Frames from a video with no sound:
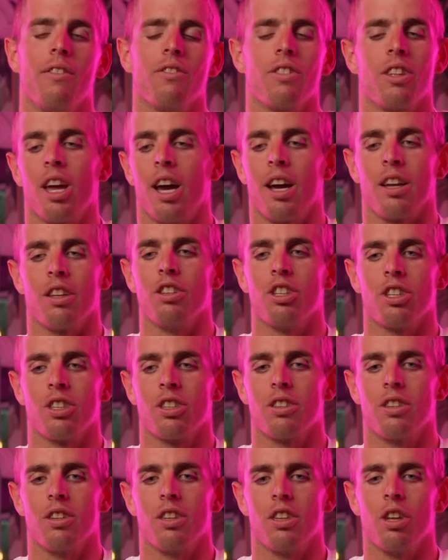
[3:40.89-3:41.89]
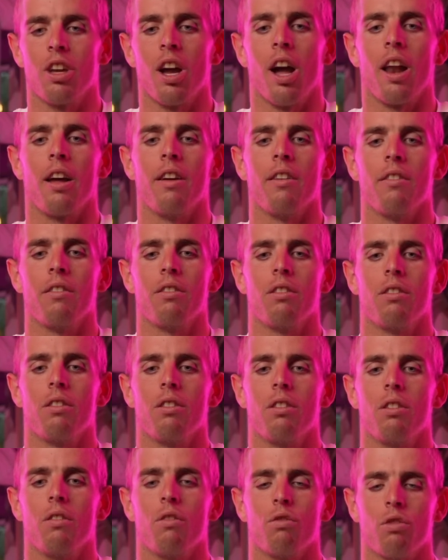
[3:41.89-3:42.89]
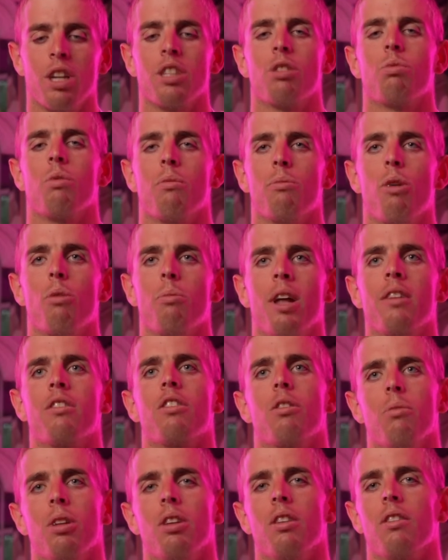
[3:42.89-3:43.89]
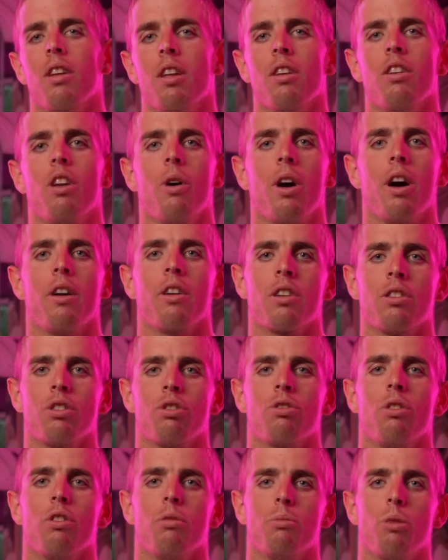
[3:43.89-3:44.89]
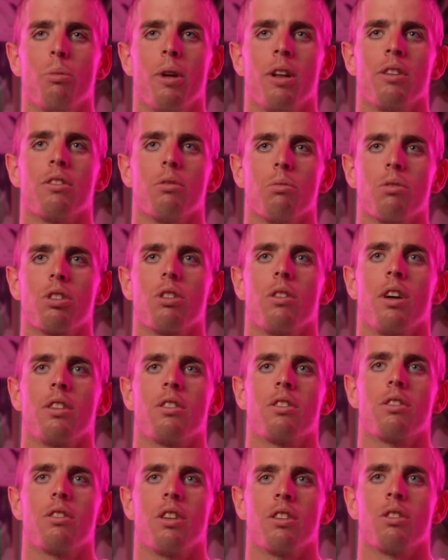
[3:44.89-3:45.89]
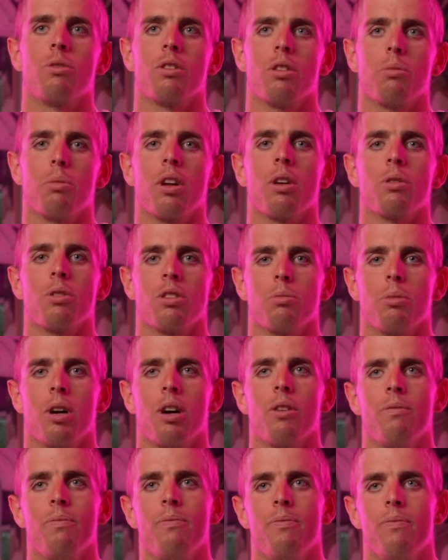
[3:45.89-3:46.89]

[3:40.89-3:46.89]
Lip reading: yeah, you got to race with momentum and know how to control the momentum. So that's what the bike was about.